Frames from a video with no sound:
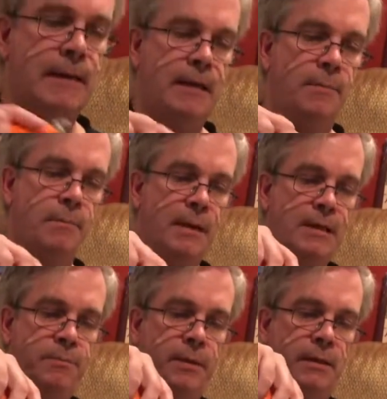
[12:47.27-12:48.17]
And it
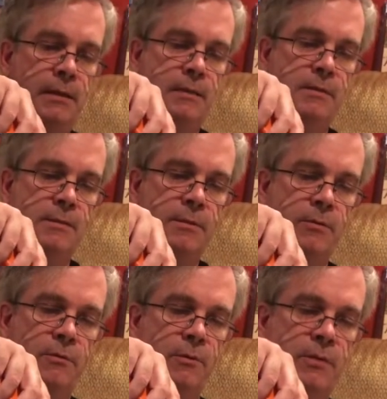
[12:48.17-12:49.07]
might be something
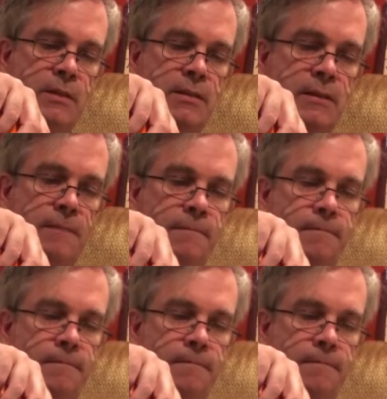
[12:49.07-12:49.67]
we've already seen.